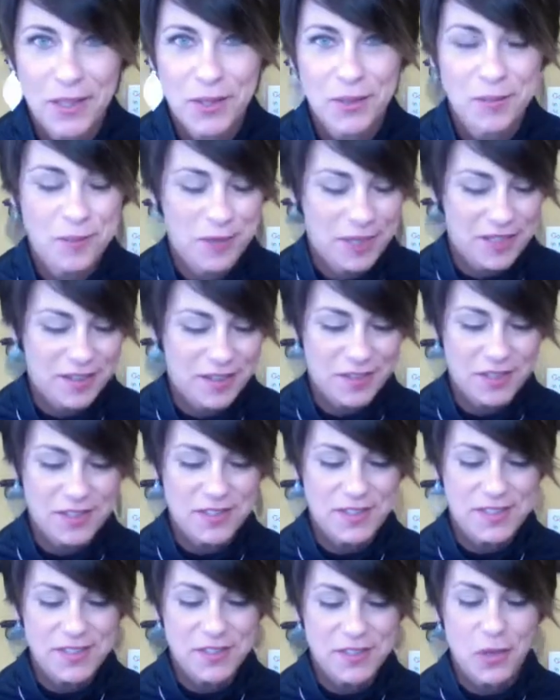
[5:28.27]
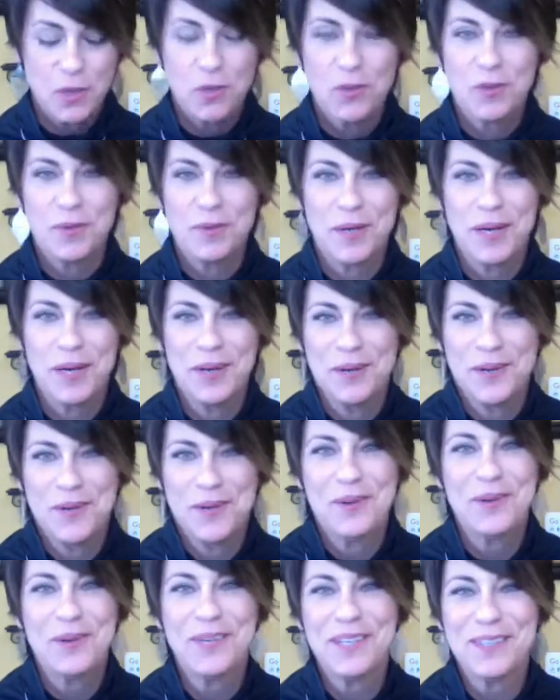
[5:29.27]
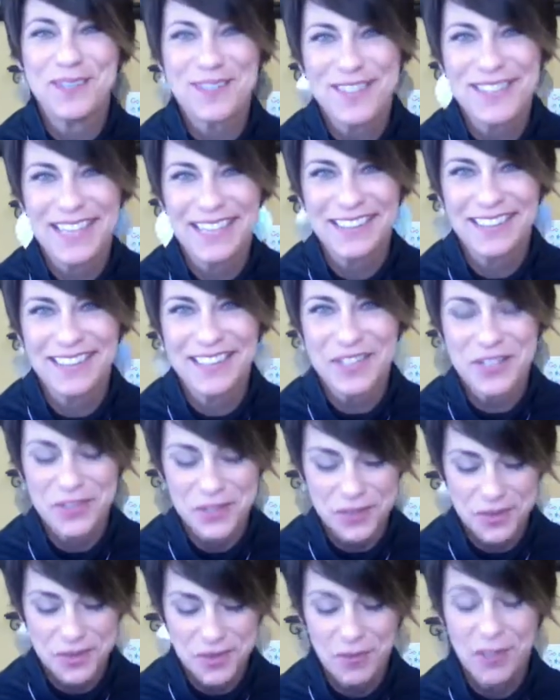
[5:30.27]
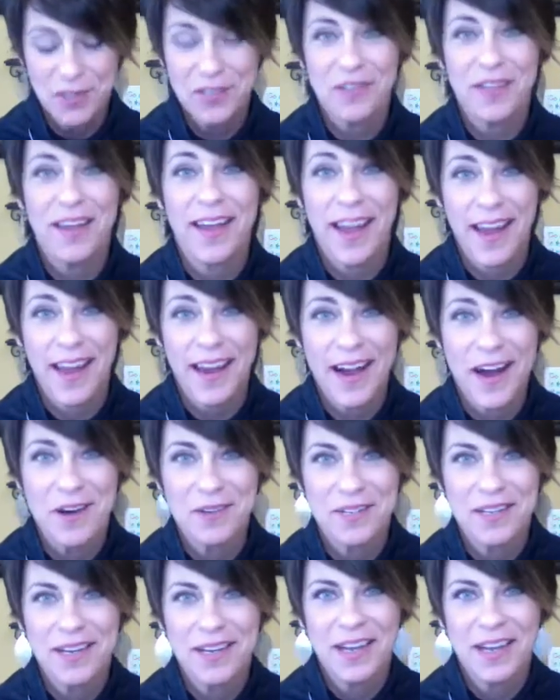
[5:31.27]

Who are you selling to? Where do they hang out?